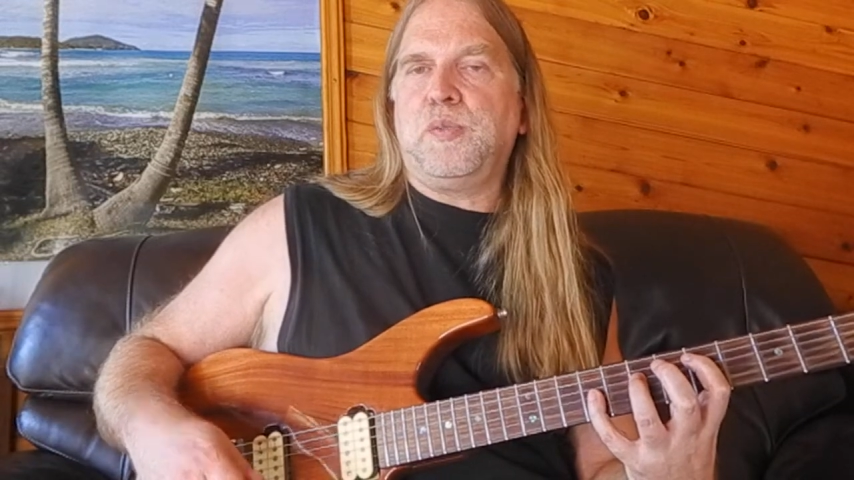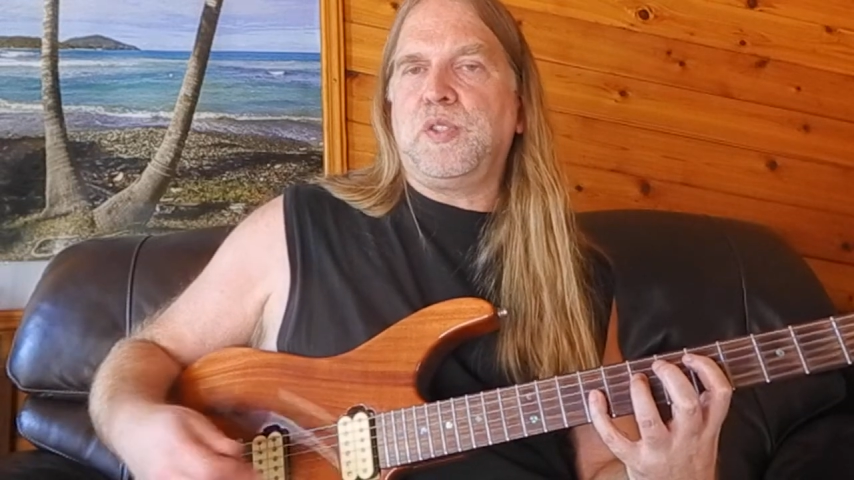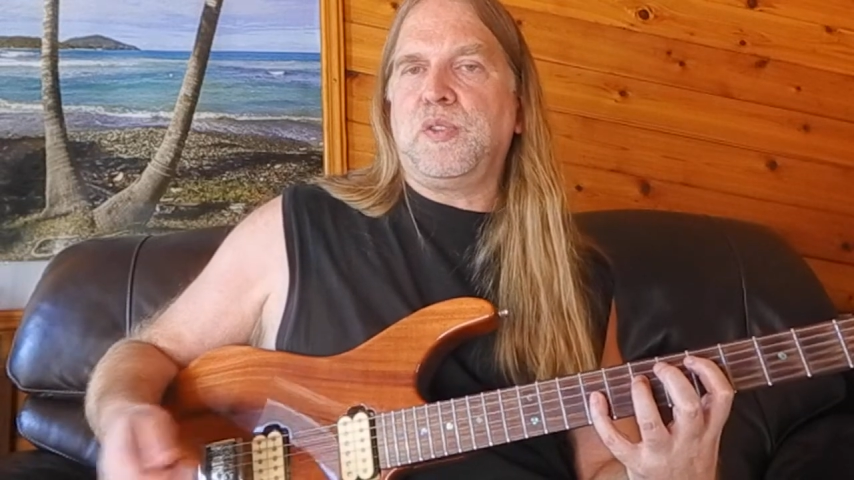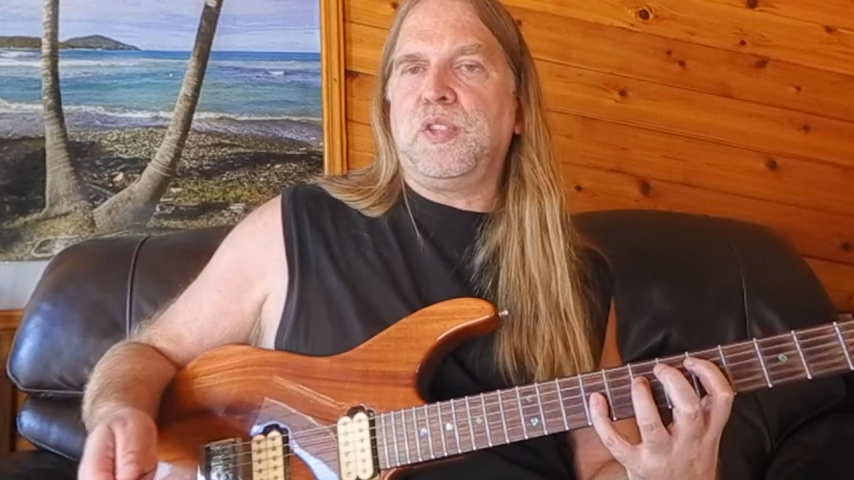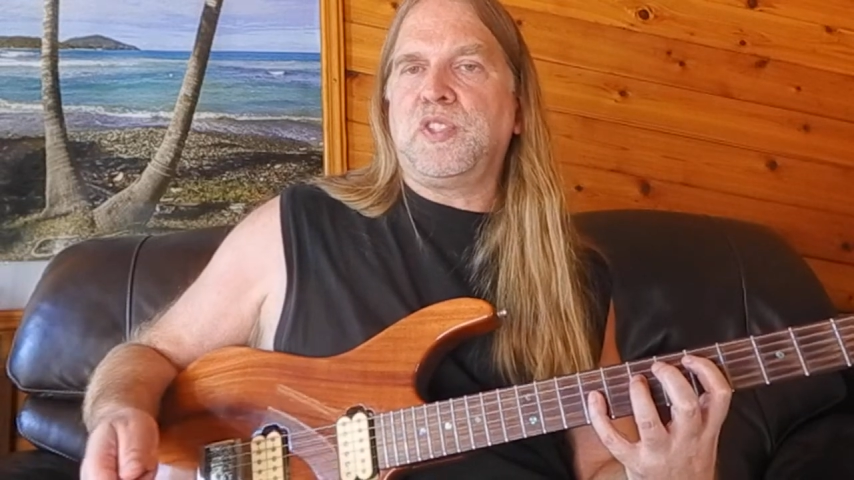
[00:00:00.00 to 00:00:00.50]

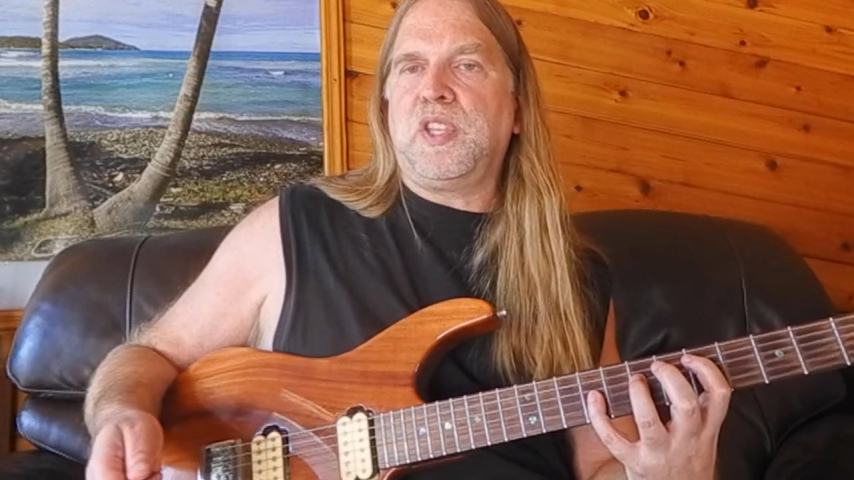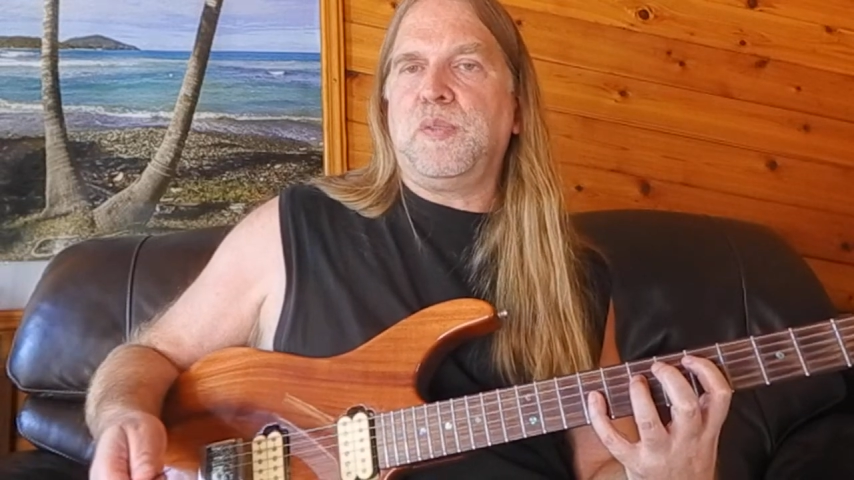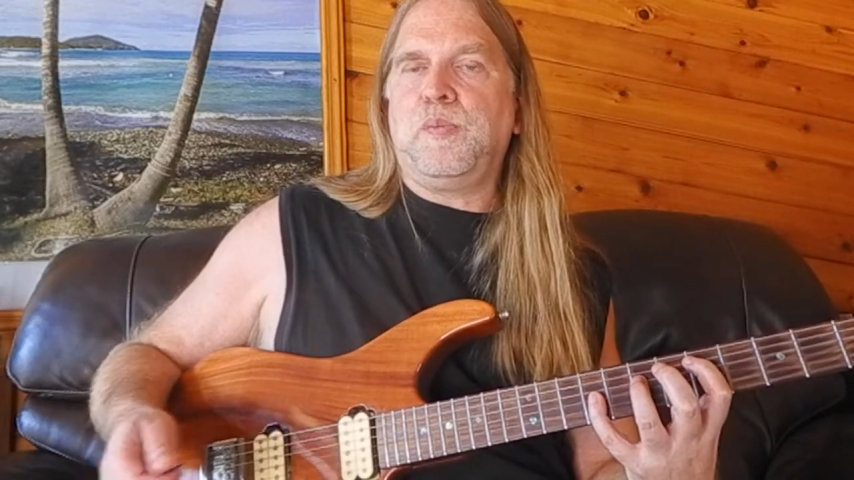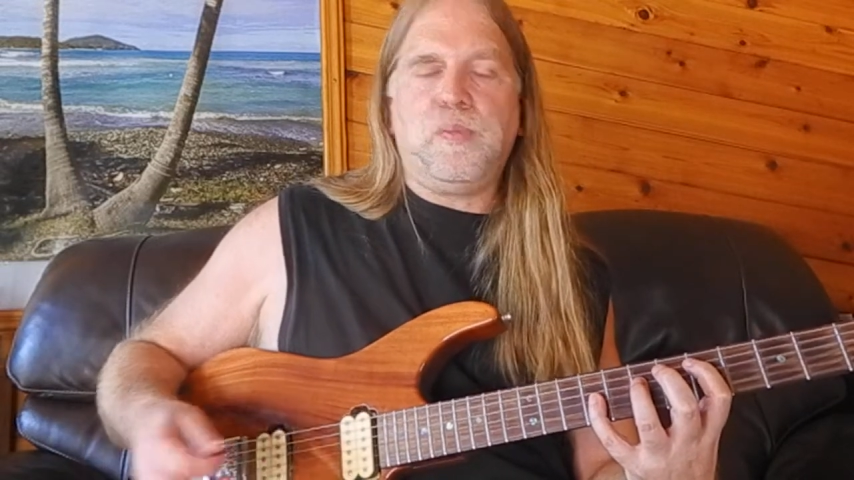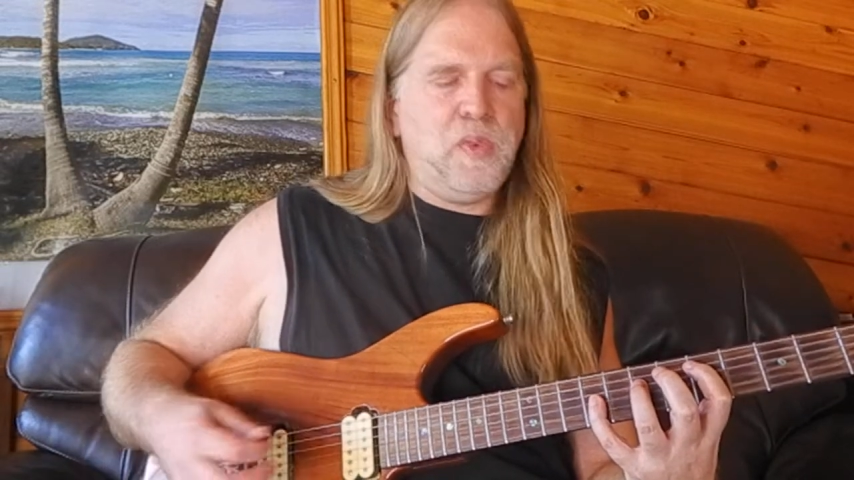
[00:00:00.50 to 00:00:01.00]
which are the
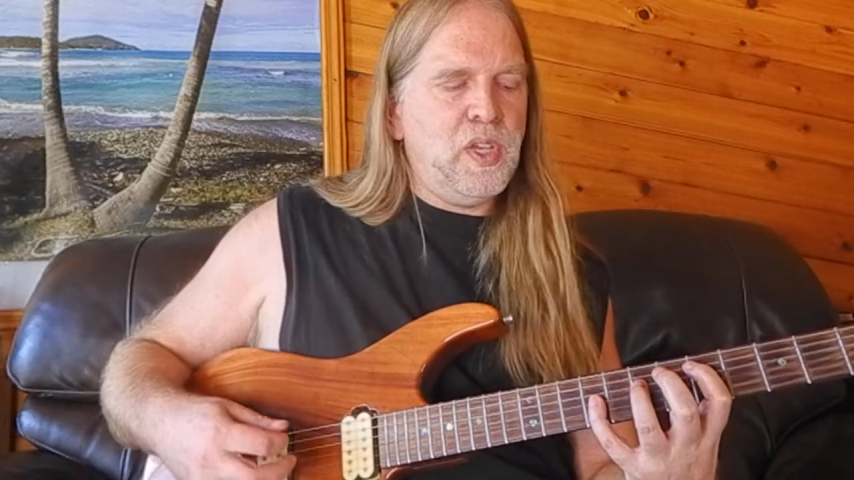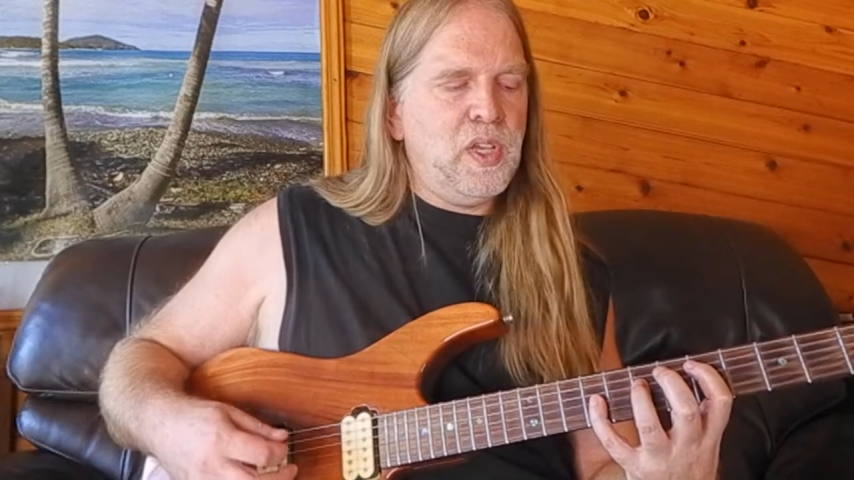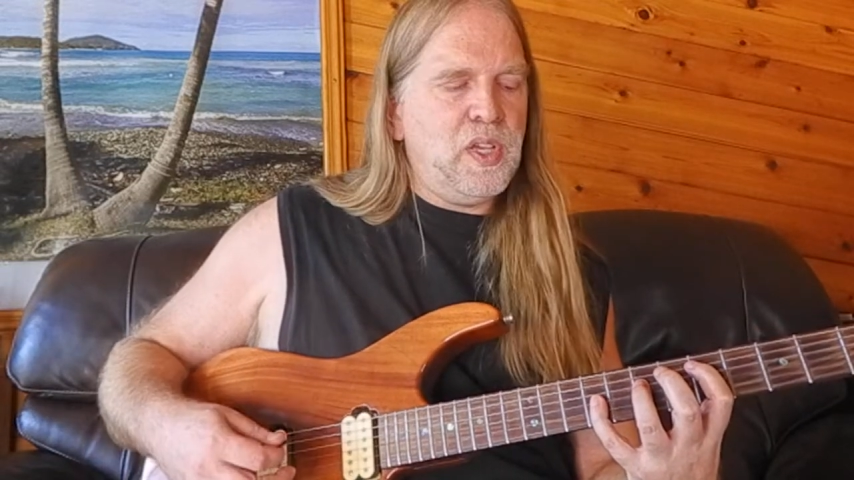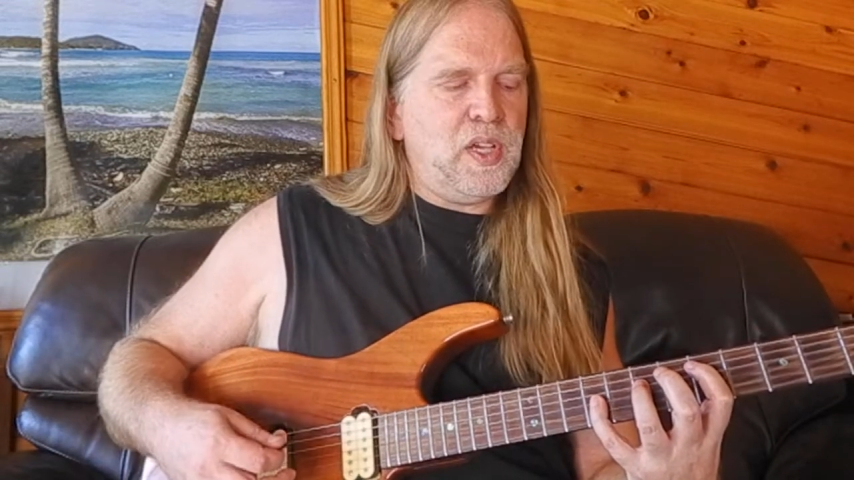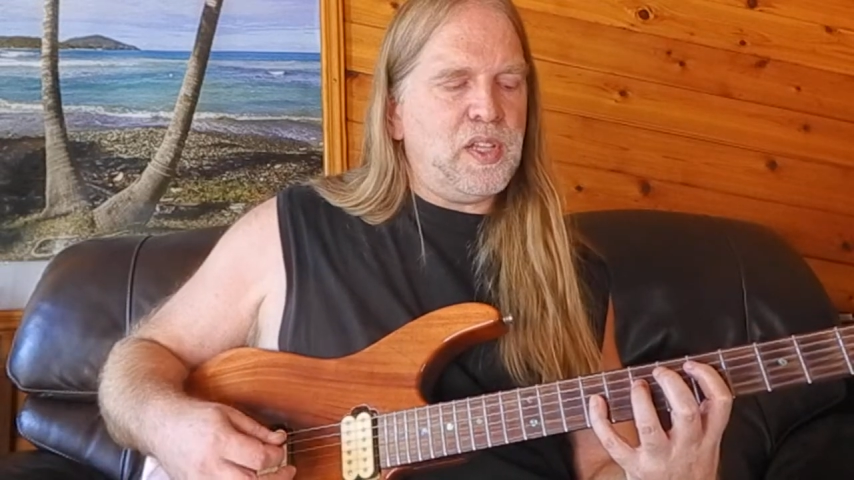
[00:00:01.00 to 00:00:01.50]
same
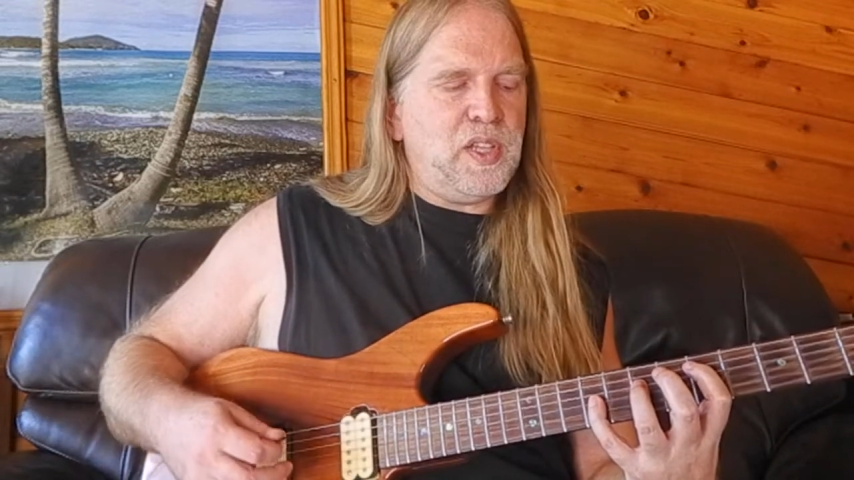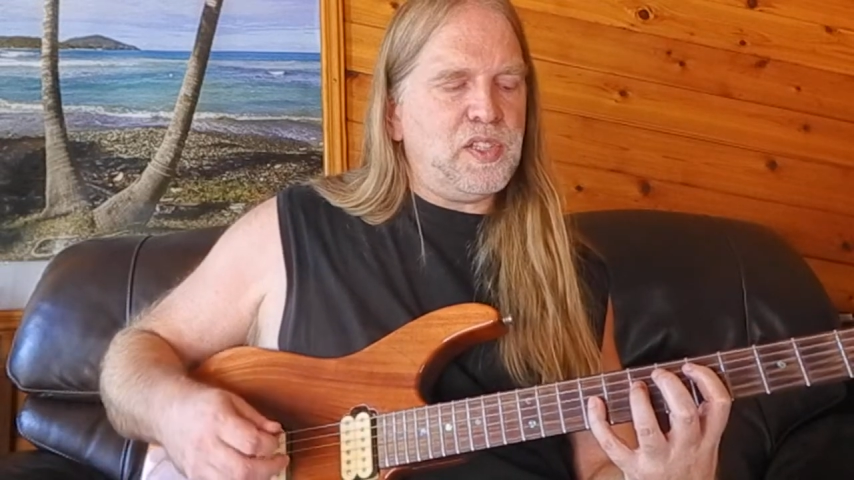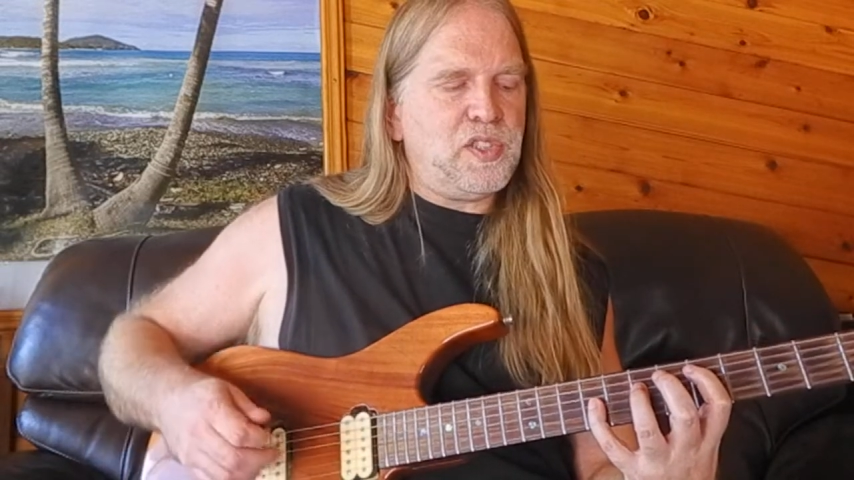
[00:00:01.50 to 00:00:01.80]
on that.